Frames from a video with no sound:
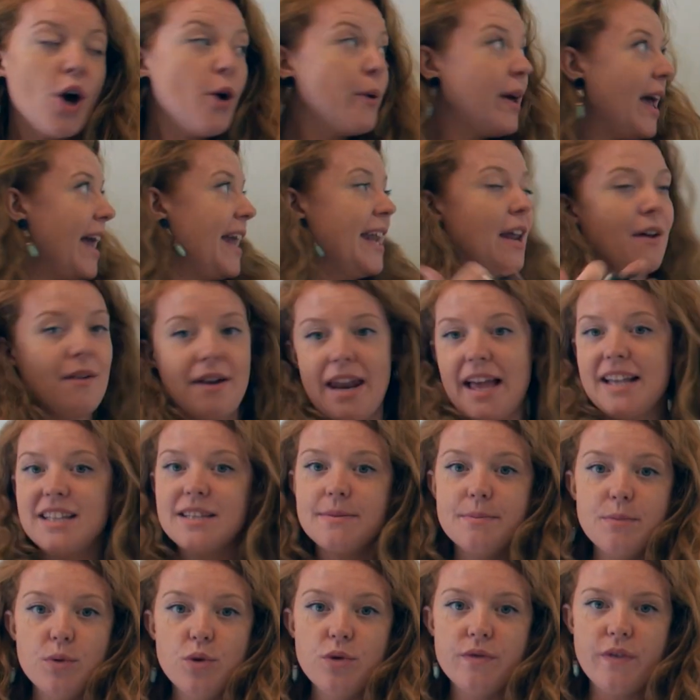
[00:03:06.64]
Okay, now
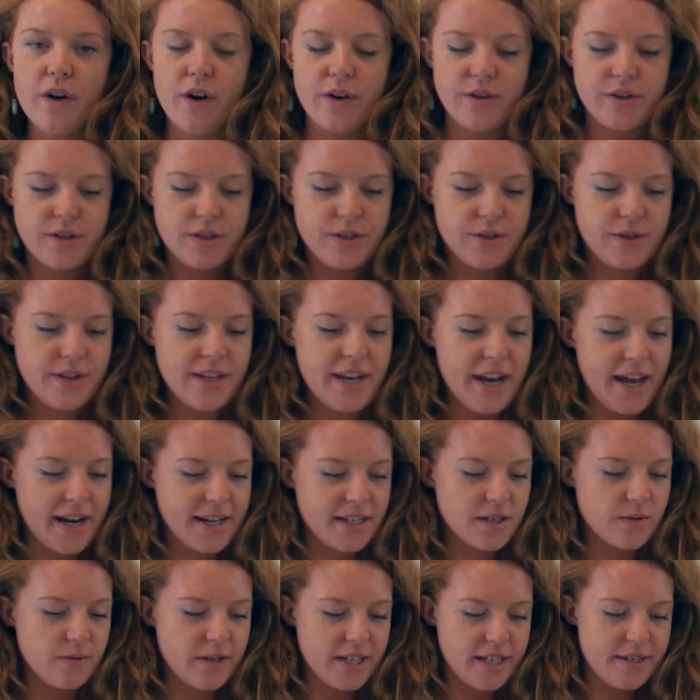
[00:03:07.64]
let's move on to the
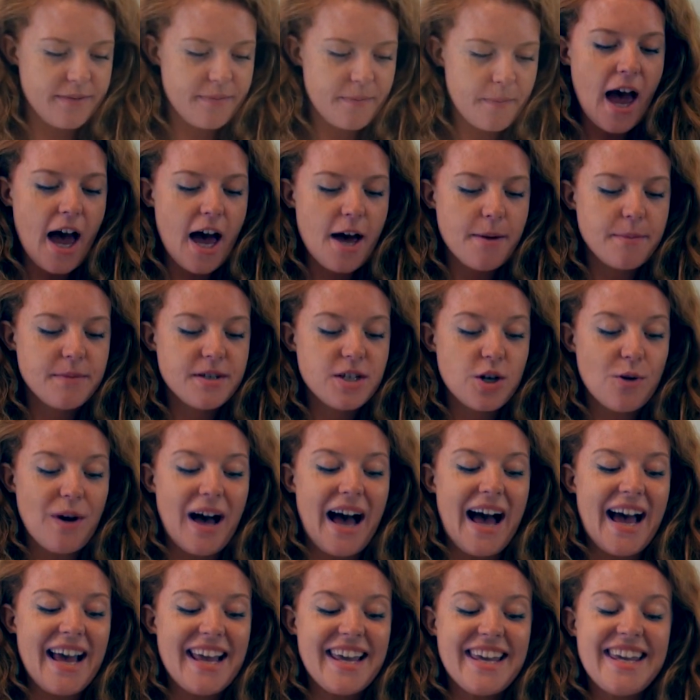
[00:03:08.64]
next one.
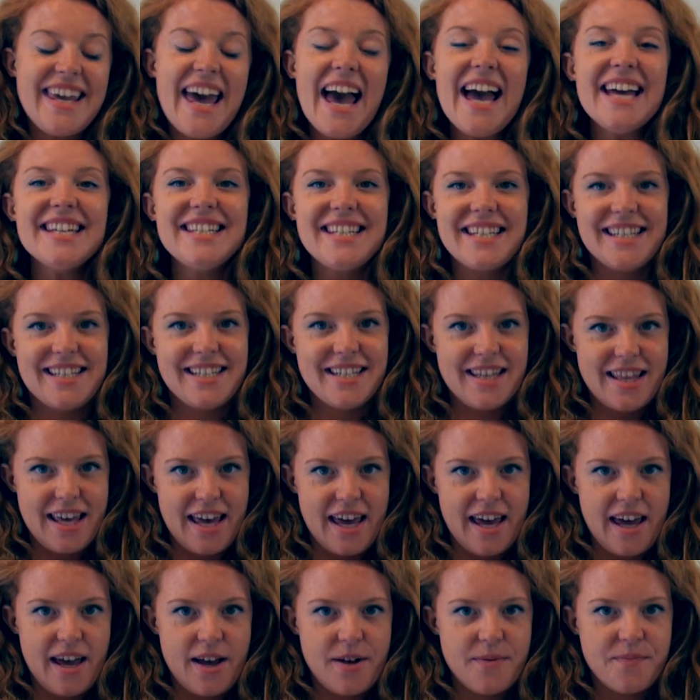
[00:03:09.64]
So I getted
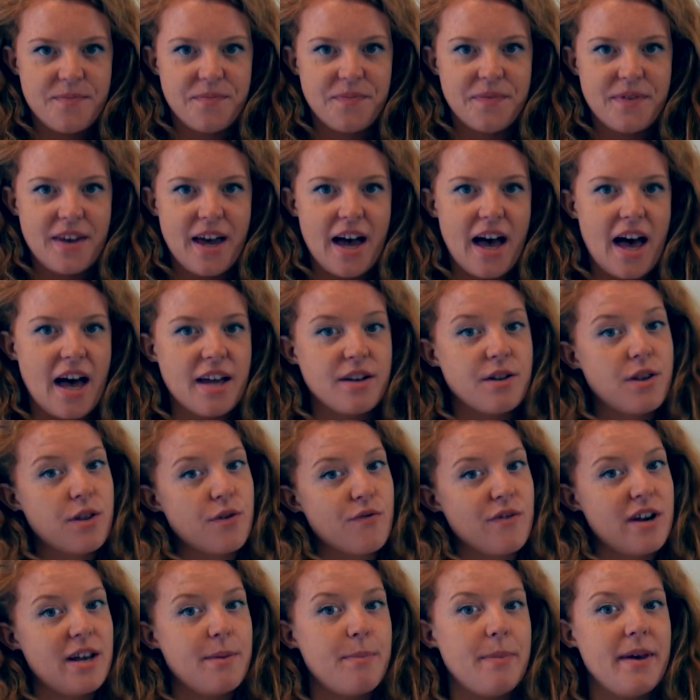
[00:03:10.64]
there at
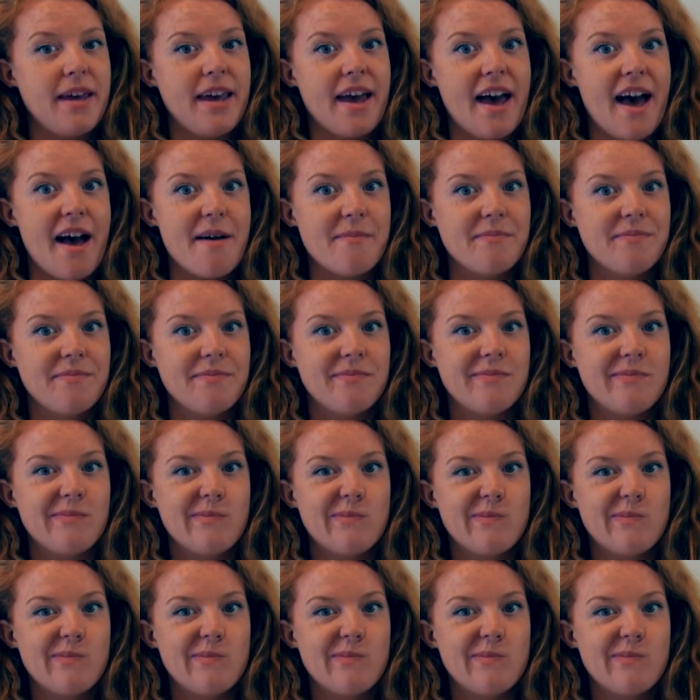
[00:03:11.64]
3 p.m.